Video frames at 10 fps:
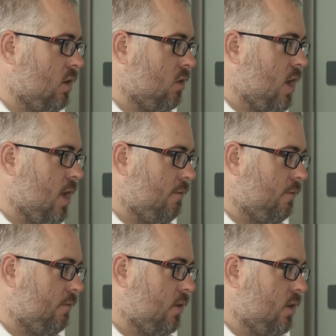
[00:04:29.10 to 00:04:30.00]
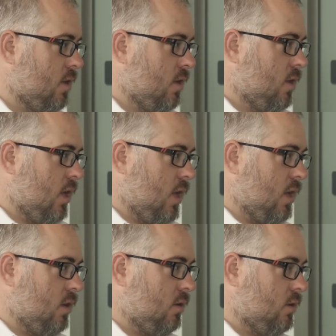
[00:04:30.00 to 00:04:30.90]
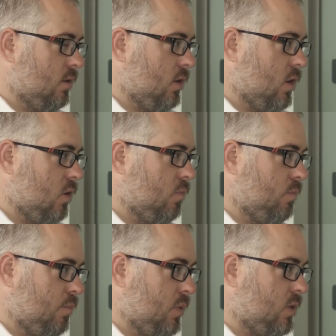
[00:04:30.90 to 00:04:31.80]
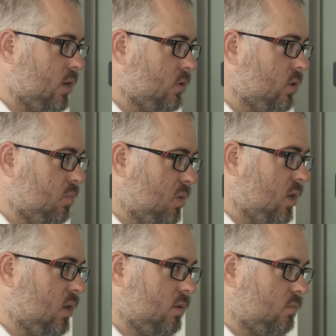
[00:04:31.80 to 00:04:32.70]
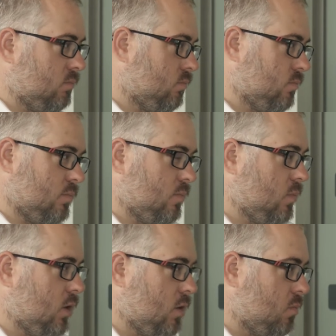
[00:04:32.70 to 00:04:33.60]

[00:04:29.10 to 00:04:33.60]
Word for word: their life and you know potentially being you know